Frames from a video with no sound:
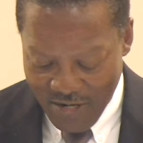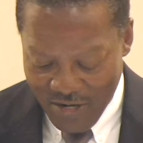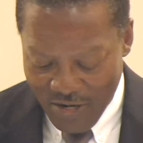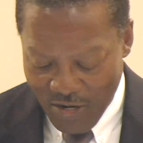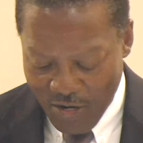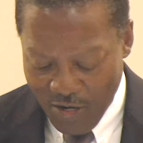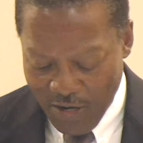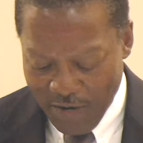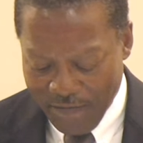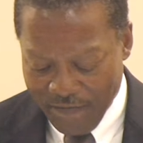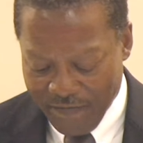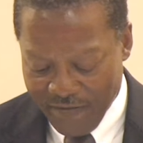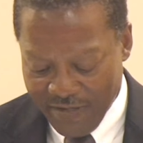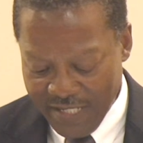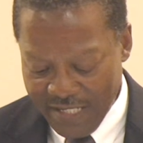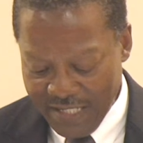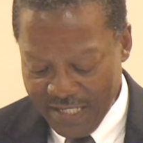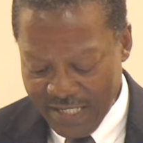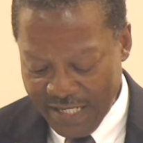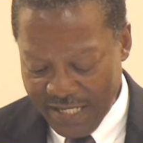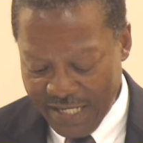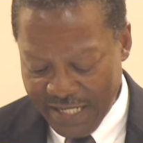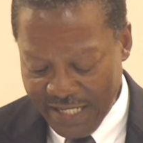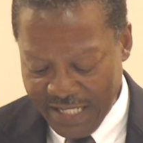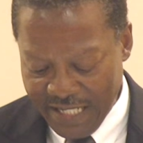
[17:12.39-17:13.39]

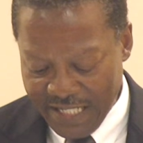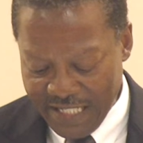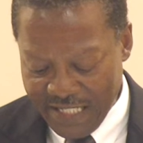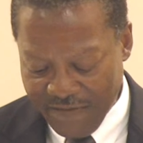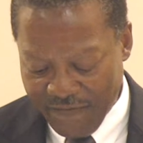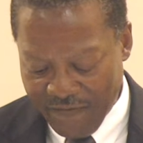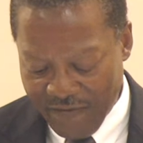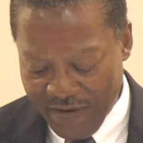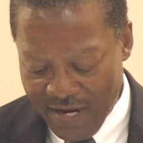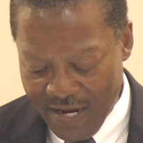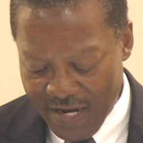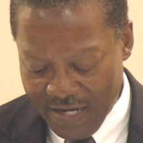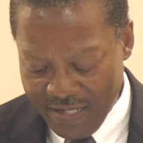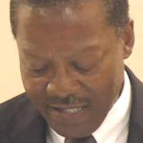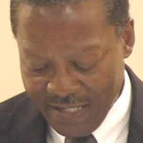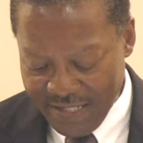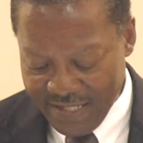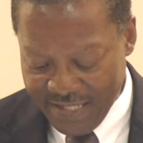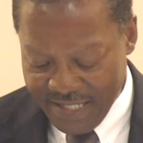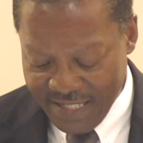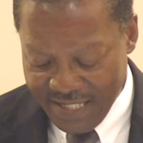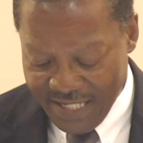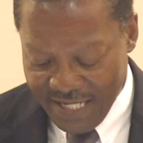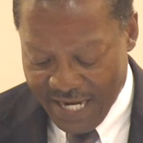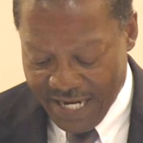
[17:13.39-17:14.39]
Often in his
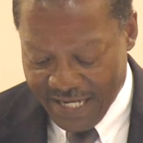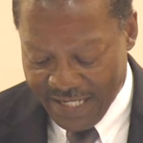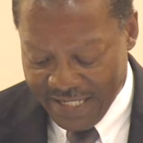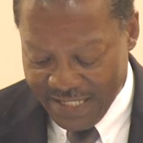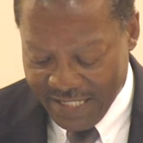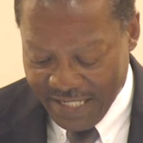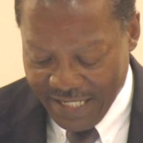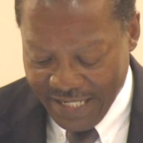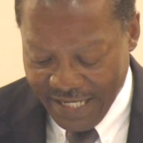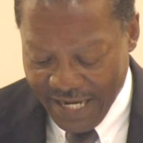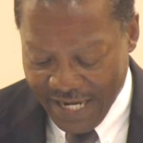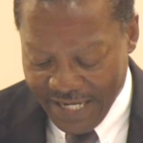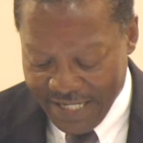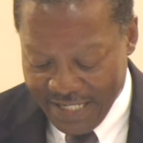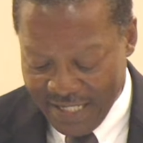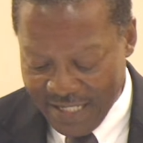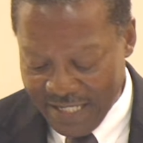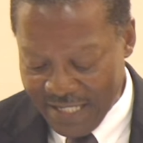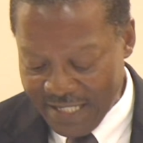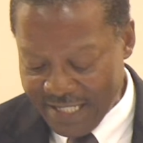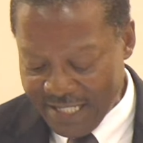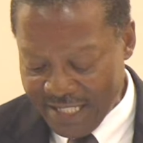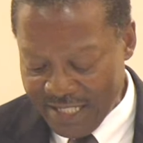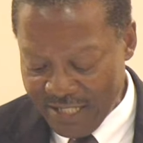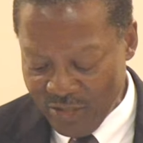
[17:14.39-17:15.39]
father's tent, he had
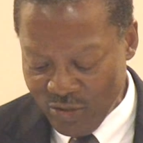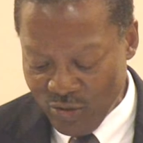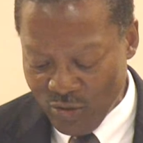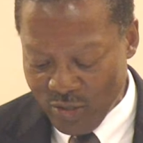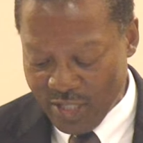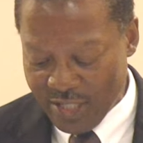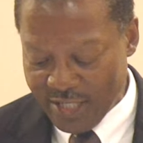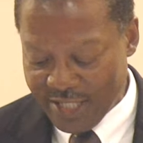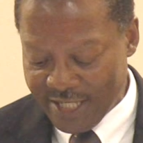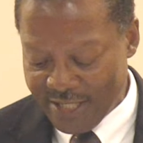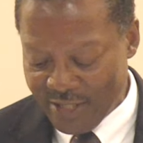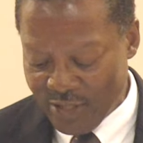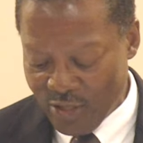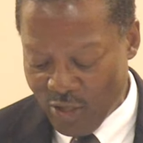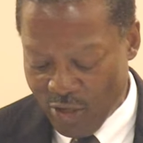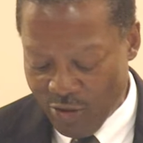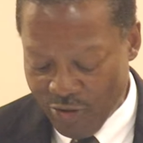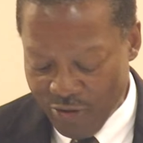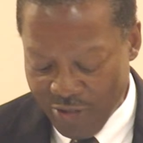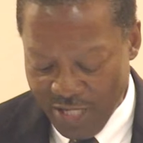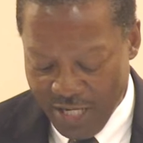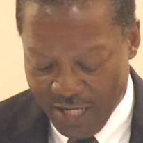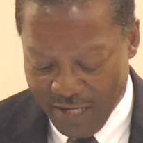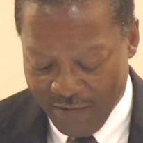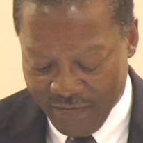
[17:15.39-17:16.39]
listened to the
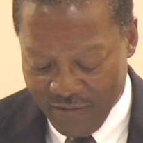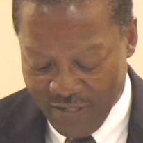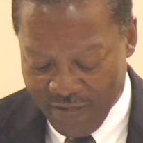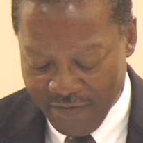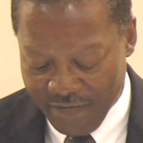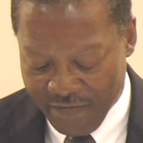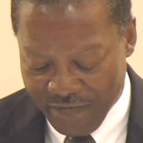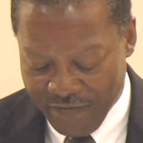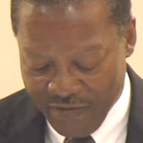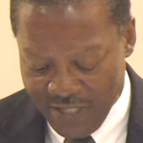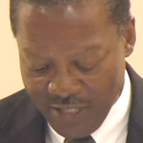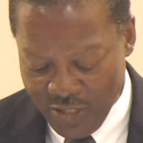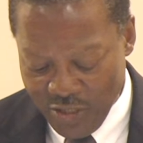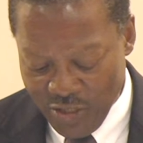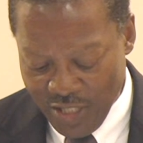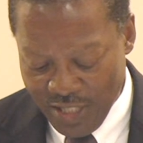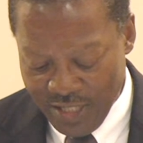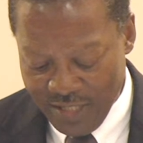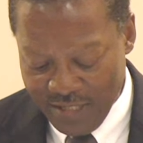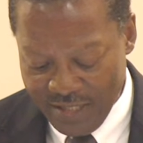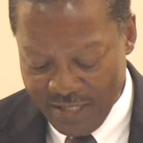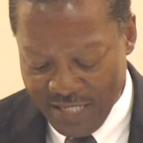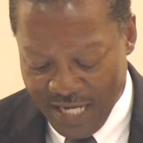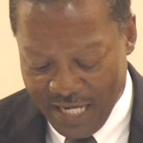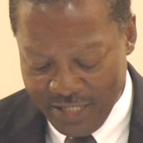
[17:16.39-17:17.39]
story of the
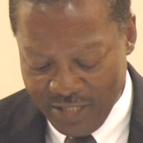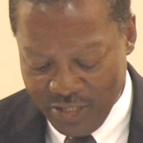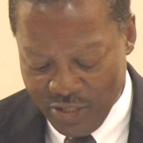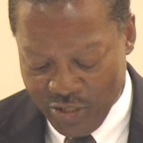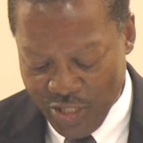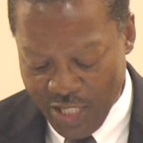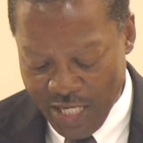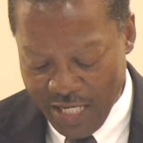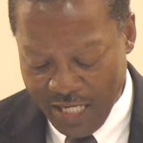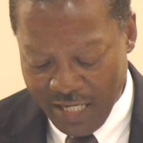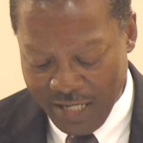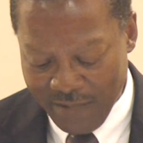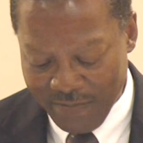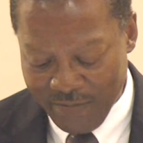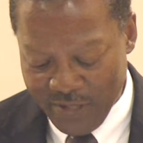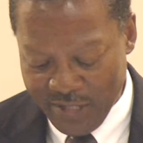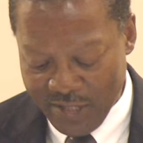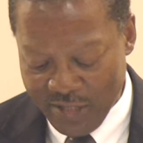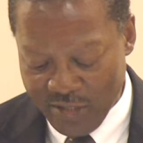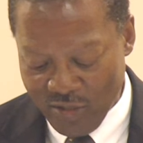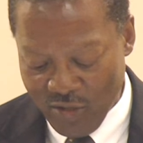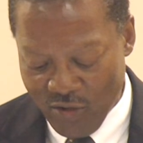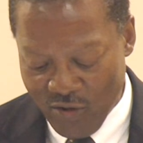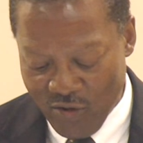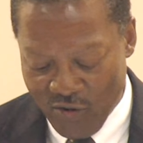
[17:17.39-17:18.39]
vision that Jacob
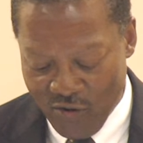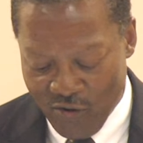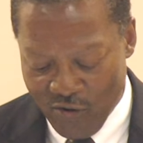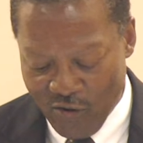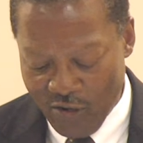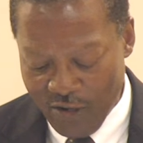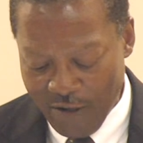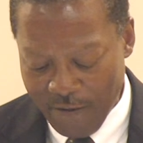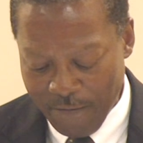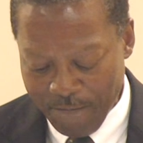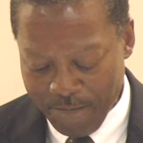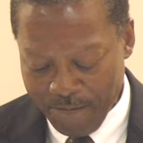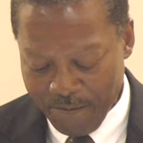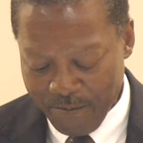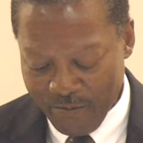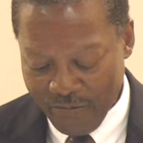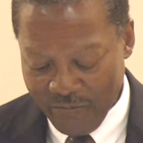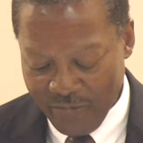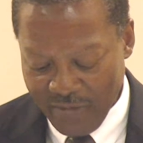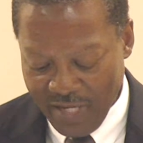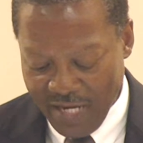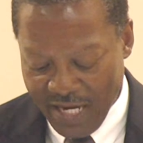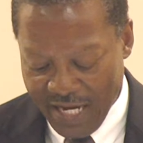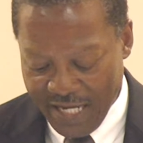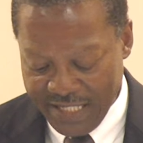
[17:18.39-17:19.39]
saw
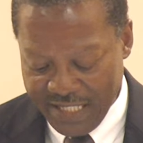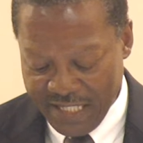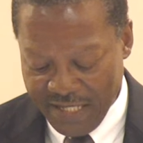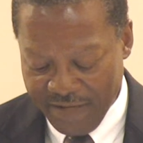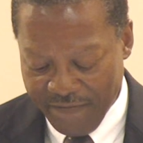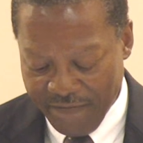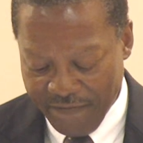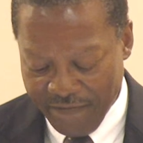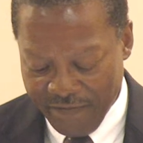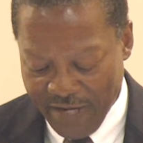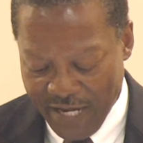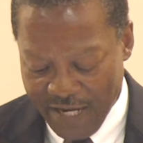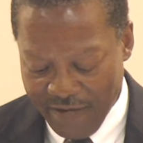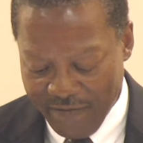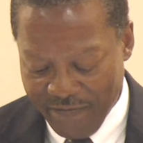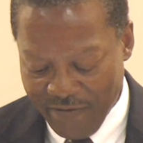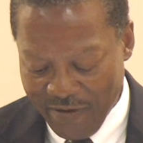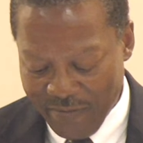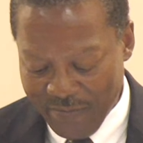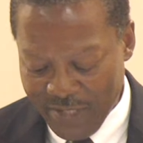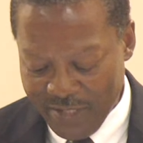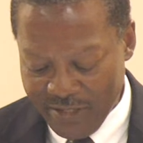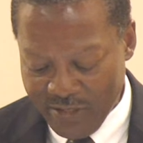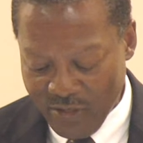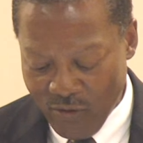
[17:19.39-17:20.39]
as he fled
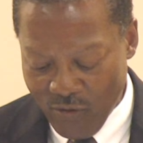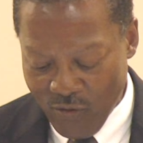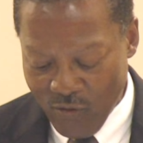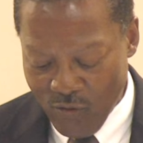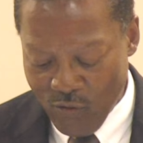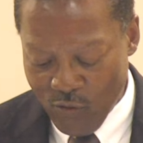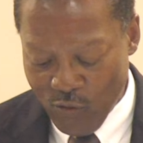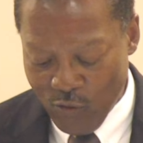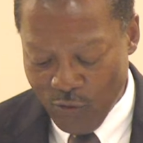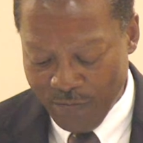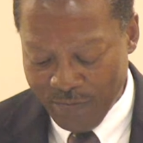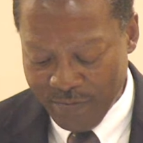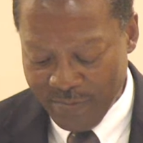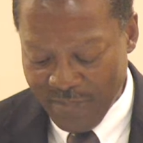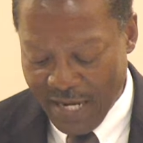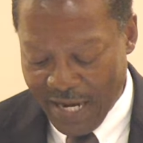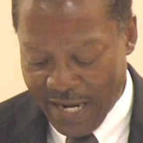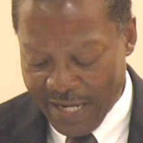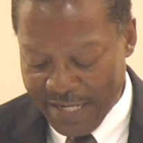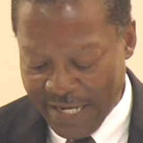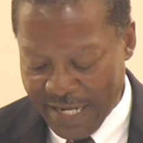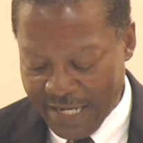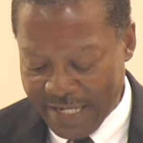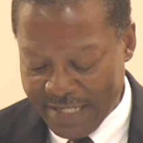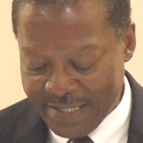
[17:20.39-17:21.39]
from his home,
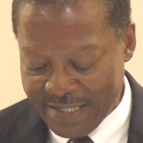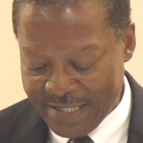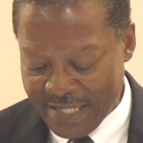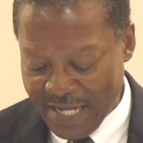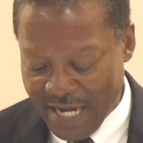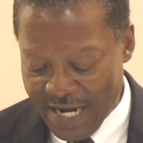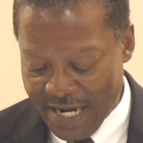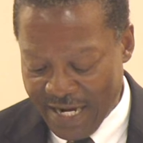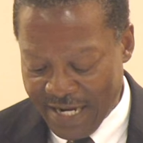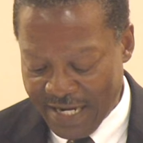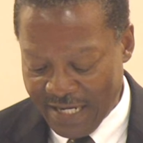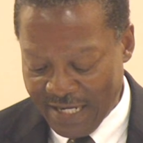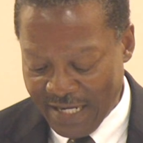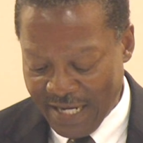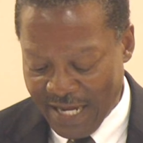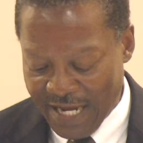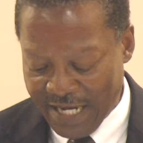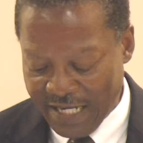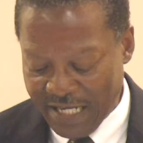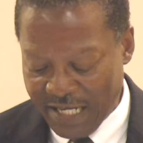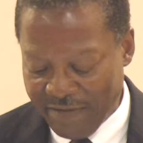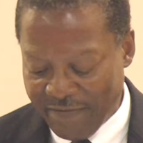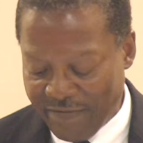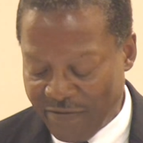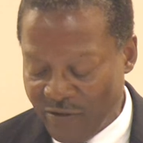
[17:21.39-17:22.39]
an exile
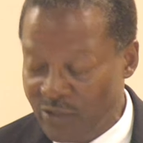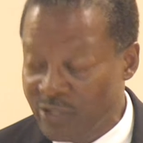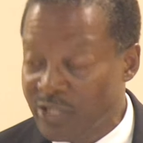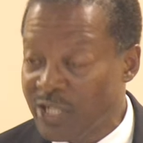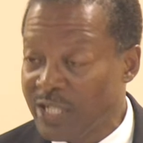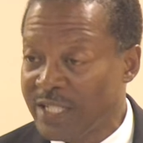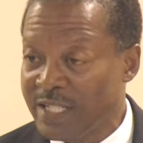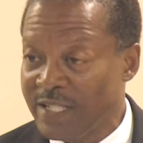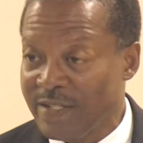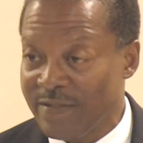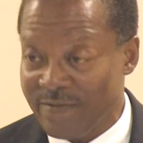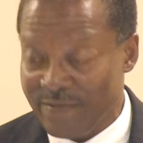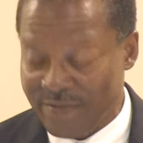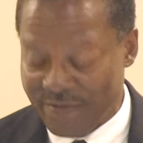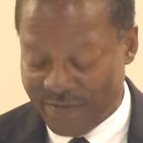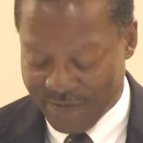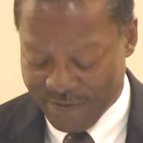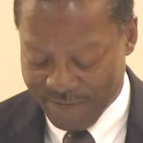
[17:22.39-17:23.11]
and a fugitive.